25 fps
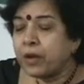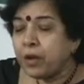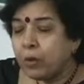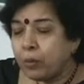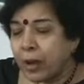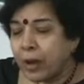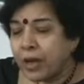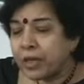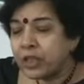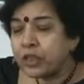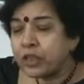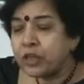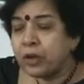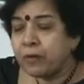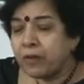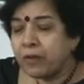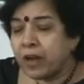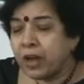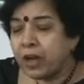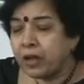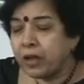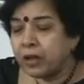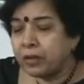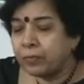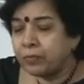
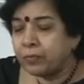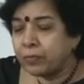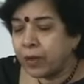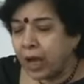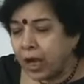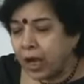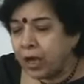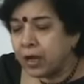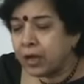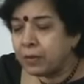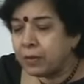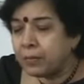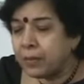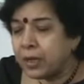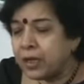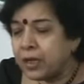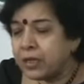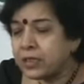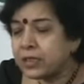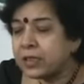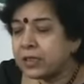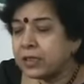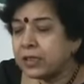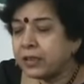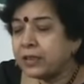Vaishnava um,
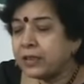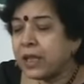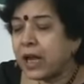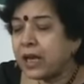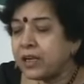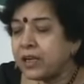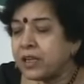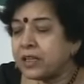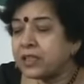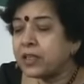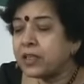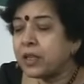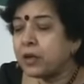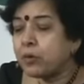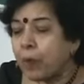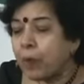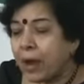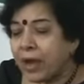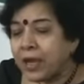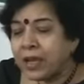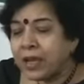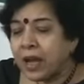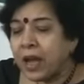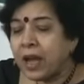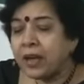Agamas that is the
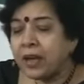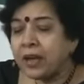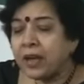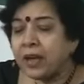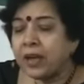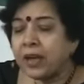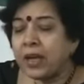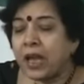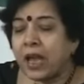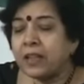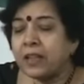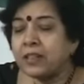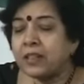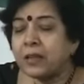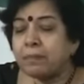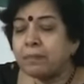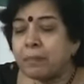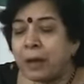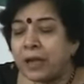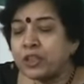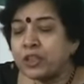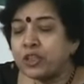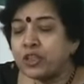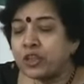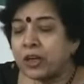Vaikhana and the
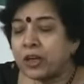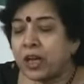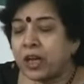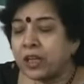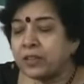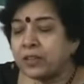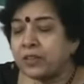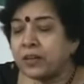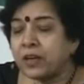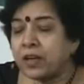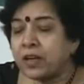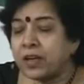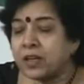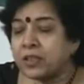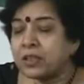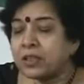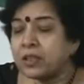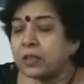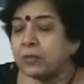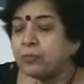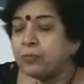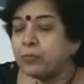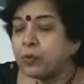Pancharatras